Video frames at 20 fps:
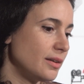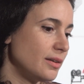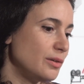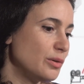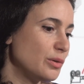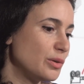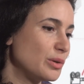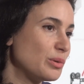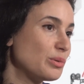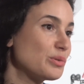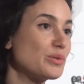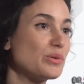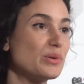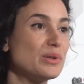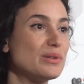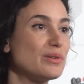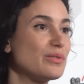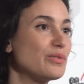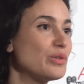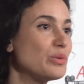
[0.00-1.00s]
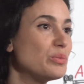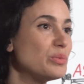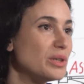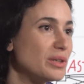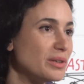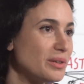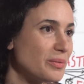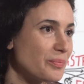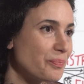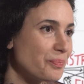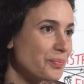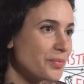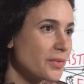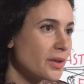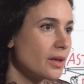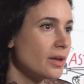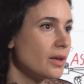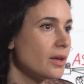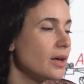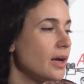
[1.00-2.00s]
you can also interview me.
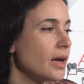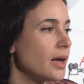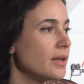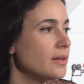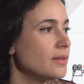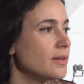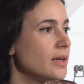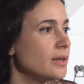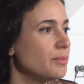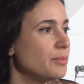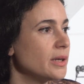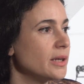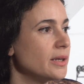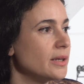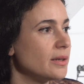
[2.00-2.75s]
And then